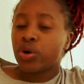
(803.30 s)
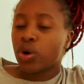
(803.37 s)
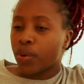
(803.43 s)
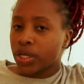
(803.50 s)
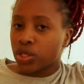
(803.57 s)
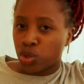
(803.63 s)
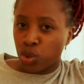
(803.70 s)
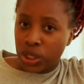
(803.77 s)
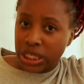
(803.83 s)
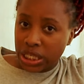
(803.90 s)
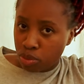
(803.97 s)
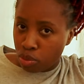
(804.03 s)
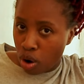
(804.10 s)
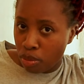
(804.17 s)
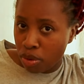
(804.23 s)
knowing George, he's
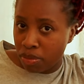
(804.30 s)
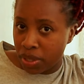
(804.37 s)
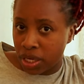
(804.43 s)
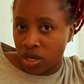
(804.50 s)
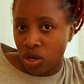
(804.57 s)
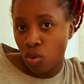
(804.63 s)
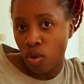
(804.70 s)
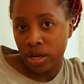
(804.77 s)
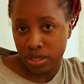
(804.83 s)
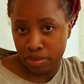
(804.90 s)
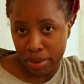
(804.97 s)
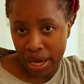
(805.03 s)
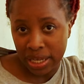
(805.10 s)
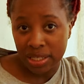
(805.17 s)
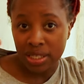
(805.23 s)
probably gonna want
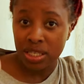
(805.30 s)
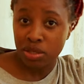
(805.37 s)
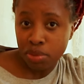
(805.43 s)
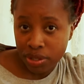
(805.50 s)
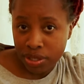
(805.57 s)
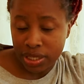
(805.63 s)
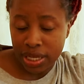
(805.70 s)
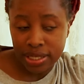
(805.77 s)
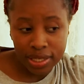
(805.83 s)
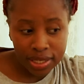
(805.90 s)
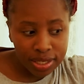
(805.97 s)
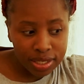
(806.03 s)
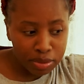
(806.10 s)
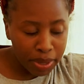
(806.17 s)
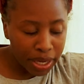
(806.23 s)
mine just because I said
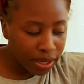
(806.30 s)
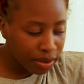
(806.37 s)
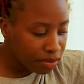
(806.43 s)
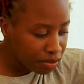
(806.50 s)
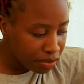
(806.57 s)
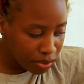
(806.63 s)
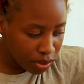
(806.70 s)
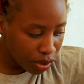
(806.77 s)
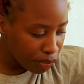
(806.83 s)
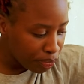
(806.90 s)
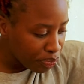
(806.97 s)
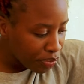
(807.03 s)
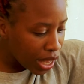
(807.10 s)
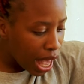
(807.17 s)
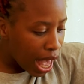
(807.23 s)
it's mine. So,
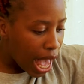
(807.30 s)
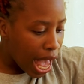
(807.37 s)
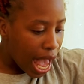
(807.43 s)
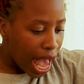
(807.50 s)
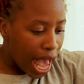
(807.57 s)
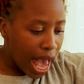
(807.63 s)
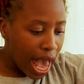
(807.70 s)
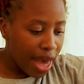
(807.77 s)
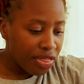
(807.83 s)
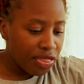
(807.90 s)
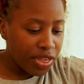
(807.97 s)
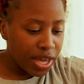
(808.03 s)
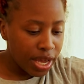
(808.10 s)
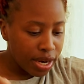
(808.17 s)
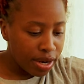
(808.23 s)
and
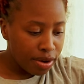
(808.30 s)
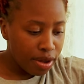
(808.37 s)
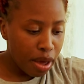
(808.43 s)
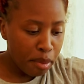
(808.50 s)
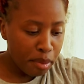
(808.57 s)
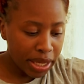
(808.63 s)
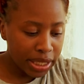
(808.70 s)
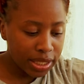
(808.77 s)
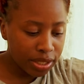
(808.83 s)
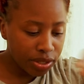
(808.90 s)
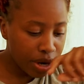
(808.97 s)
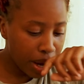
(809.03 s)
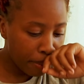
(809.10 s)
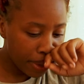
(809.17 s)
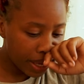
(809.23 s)
then my sister
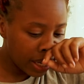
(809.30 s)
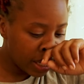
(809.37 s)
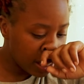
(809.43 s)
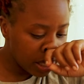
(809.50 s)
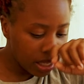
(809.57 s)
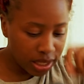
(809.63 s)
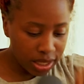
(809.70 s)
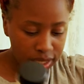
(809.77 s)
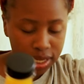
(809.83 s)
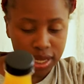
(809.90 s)
and my niece,